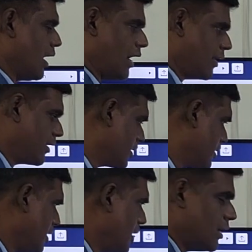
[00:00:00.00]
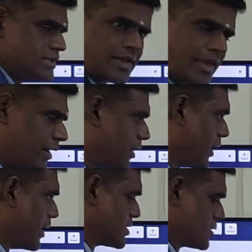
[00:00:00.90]
And second
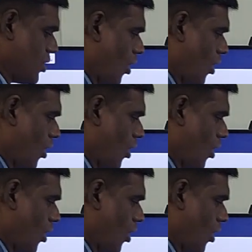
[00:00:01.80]
case,